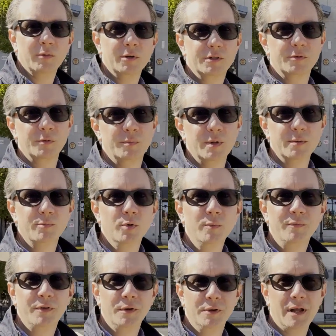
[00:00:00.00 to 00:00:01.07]
which would be
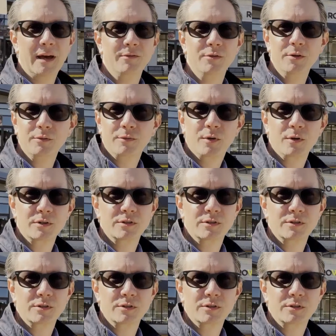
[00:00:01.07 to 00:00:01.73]
Bloomfield Avenue. Of course,